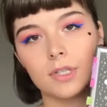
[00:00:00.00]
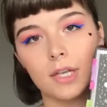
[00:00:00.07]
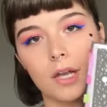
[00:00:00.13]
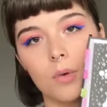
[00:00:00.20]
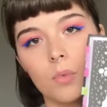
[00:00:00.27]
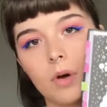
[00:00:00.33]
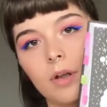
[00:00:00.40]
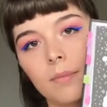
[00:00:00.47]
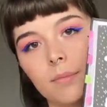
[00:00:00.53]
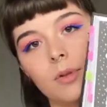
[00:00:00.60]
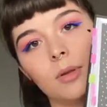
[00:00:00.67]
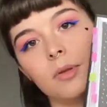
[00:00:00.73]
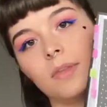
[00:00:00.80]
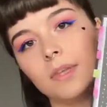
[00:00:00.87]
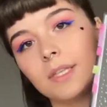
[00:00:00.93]
Like, I want
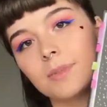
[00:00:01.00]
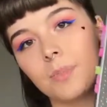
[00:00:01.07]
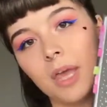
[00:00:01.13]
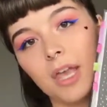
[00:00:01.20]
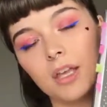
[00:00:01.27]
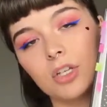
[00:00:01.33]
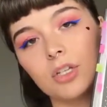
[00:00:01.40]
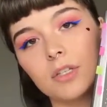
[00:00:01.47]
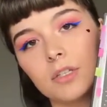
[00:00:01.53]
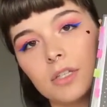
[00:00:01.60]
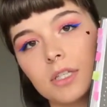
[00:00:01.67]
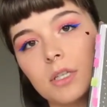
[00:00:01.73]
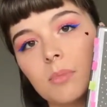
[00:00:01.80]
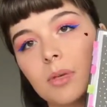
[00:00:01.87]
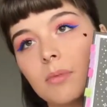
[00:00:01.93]
these pages
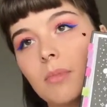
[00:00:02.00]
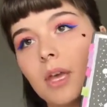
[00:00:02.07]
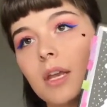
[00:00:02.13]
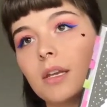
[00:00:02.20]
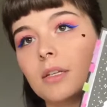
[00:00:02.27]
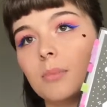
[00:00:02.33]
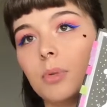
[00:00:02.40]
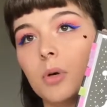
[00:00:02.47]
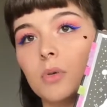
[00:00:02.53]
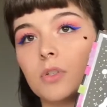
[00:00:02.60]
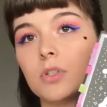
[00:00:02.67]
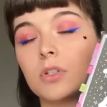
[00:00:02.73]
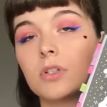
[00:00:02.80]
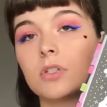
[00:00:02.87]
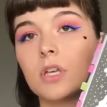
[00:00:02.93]
to be made into
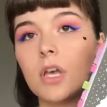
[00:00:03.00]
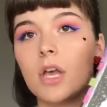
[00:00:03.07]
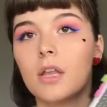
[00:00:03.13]
posters.